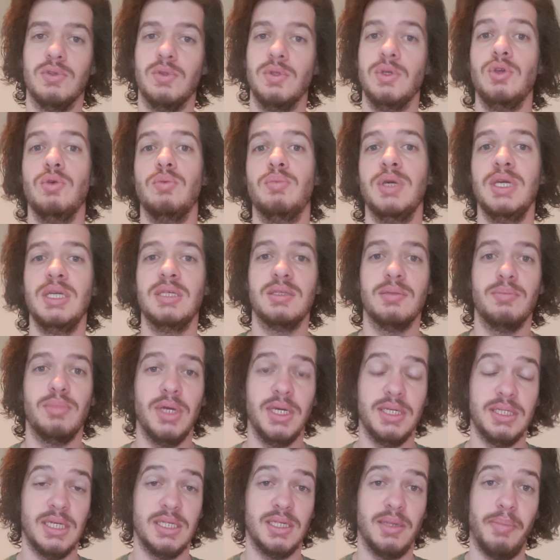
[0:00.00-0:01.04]
Or the new pizza
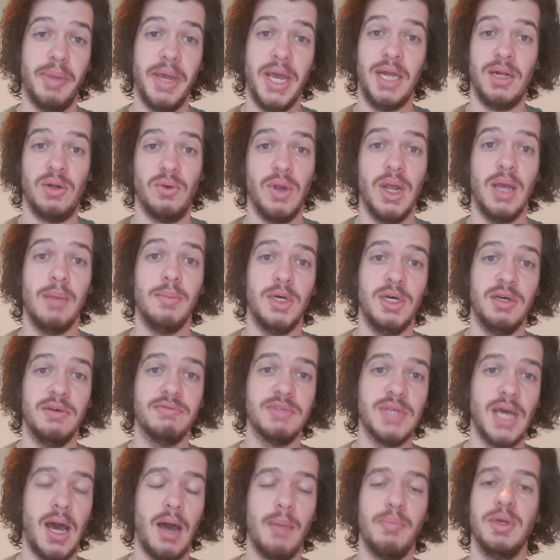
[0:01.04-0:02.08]
place has a panorama
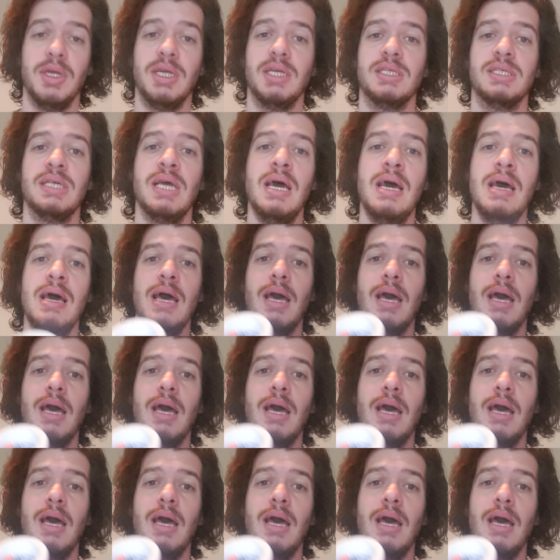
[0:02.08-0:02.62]
of toppings.